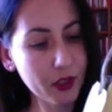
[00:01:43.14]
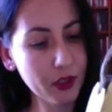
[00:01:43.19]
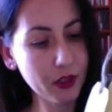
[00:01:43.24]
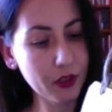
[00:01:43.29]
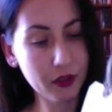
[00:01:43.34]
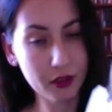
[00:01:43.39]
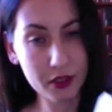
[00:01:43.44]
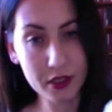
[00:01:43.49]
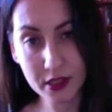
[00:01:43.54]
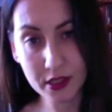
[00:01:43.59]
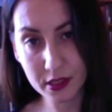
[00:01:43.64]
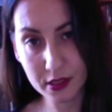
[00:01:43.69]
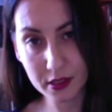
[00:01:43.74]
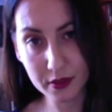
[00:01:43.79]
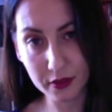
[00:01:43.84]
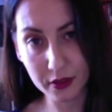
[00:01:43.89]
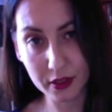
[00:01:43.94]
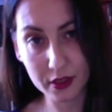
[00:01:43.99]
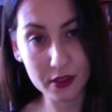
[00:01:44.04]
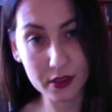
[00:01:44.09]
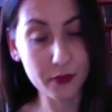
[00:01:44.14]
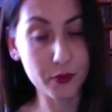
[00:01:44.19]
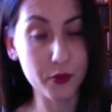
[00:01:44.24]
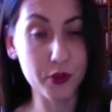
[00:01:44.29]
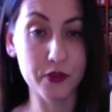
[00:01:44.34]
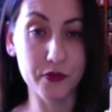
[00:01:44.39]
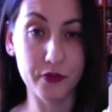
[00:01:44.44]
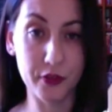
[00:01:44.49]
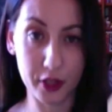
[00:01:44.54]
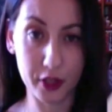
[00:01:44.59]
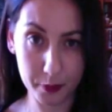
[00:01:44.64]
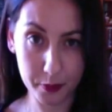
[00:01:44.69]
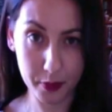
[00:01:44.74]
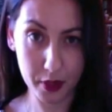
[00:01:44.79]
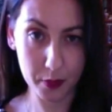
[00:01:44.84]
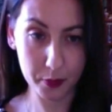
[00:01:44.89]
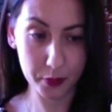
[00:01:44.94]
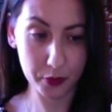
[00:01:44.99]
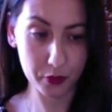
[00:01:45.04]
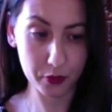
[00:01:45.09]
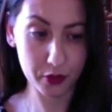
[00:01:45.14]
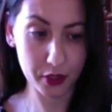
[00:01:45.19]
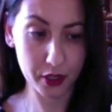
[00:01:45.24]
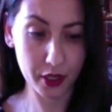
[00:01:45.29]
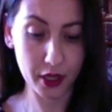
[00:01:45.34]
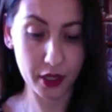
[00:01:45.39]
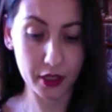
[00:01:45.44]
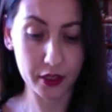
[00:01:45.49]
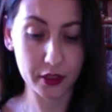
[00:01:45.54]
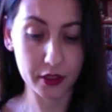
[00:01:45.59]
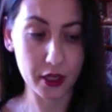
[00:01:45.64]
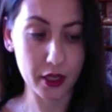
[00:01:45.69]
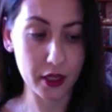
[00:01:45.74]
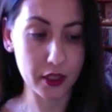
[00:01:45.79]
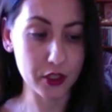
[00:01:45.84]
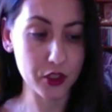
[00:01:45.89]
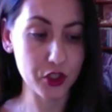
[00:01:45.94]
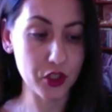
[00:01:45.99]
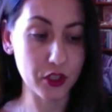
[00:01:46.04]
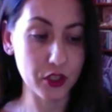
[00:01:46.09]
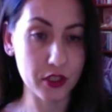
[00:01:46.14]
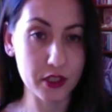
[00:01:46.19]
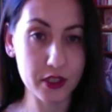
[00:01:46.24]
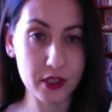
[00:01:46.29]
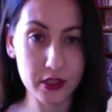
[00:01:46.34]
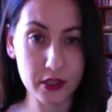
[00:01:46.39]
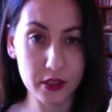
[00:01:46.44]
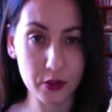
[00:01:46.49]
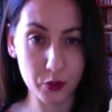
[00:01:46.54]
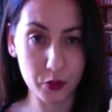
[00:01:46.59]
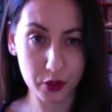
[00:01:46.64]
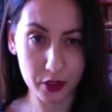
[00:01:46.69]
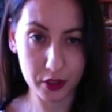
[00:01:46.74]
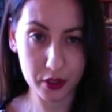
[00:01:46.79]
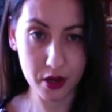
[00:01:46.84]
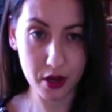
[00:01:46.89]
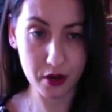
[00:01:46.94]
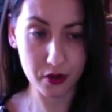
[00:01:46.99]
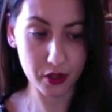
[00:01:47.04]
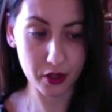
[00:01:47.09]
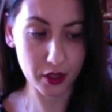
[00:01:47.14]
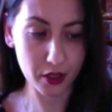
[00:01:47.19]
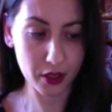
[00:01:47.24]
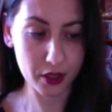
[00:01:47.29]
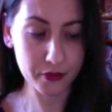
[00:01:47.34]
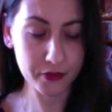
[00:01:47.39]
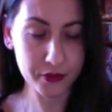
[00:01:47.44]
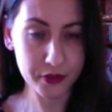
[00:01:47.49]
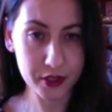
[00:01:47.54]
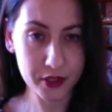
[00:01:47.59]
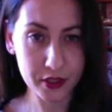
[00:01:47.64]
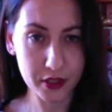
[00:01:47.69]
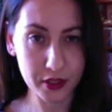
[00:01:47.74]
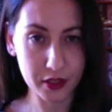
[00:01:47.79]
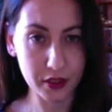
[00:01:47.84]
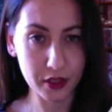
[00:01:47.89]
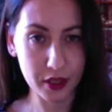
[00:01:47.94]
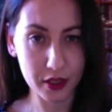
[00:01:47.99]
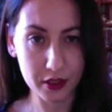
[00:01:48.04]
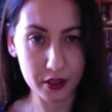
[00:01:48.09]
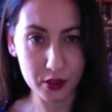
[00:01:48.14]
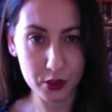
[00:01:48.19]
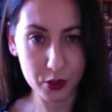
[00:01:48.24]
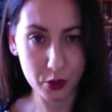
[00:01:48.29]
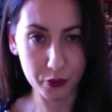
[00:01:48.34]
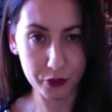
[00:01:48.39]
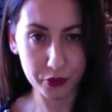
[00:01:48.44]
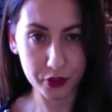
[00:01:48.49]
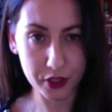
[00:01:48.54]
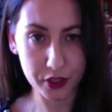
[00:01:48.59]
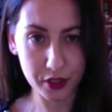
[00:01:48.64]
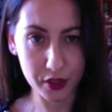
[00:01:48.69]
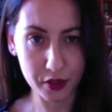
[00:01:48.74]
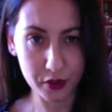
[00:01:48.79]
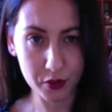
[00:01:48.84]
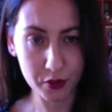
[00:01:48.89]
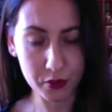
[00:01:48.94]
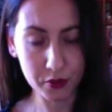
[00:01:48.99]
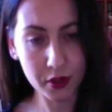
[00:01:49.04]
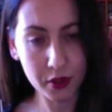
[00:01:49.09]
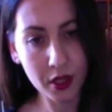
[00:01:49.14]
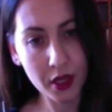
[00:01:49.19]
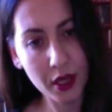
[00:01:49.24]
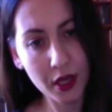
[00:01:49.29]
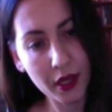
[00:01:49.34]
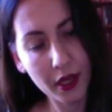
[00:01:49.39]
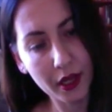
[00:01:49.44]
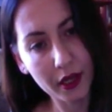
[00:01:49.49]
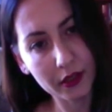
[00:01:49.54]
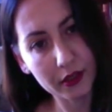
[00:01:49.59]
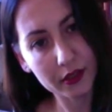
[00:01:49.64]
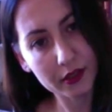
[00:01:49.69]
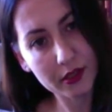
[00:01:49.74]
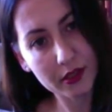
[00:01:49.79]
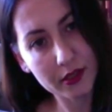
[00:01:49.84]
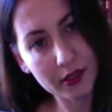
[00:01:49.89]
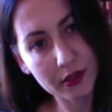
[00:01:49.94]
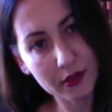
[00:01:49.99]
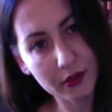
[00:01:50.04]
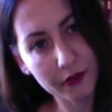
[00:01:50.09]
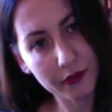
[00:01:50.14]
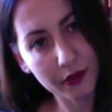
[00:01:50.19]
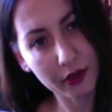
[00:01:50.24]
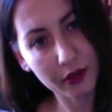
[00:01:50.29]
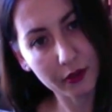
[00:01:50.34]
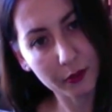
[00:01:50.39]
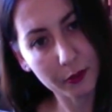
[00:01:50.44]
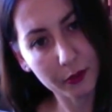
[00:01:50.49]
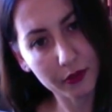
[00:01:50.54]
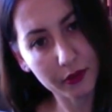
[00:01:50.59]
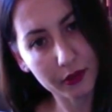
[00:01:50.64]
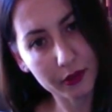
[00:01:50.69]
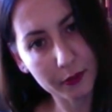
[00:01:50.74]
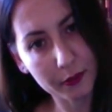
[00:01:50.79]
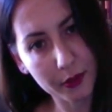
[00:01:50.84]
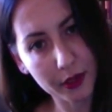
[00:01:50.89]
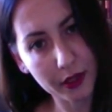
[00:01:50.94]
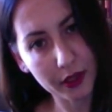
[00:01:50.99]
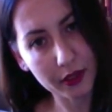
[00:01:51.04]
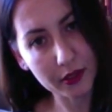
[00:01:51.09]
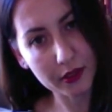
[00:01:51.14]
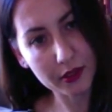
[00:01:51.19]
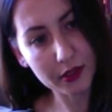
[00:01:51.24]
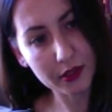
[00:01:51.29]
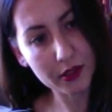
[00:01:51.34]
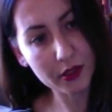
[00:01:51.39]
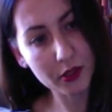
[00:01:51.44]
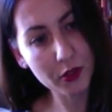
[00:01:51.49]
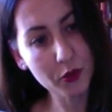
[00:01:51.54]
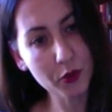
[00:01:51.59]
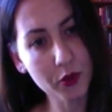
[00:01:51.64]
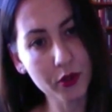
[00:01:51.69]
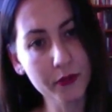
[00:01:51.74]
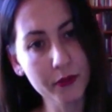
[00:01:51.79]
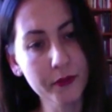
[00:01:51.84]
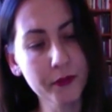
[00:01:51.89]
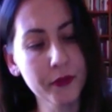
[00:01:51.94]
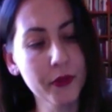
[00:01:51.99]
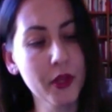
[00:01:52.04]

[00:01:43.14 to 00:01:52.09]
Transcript: This was very popular, and I actually this is the only color left in kind of soft yellow, and it's still available at my Etsy store.